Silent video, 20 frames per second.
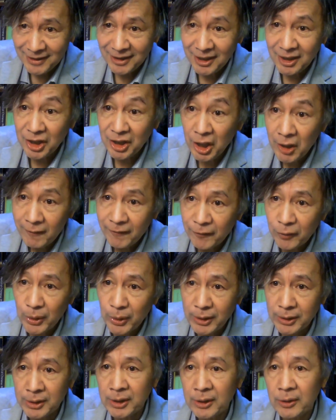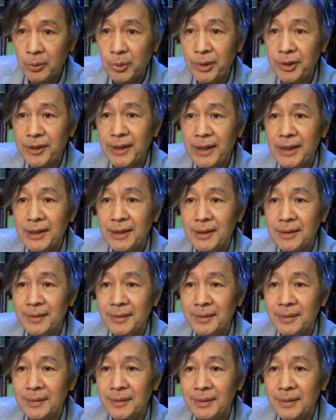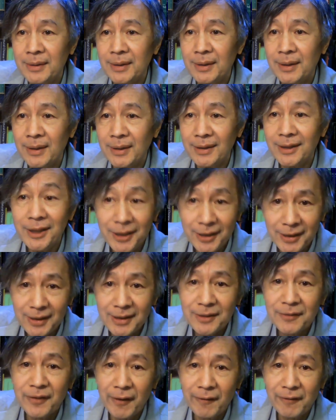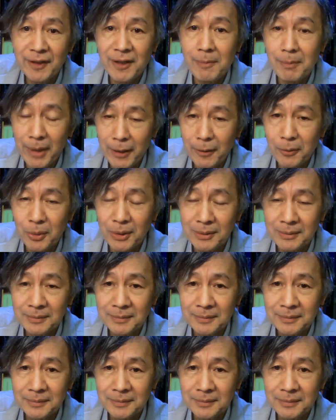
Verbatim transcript: in infrared radiation near 15 micron.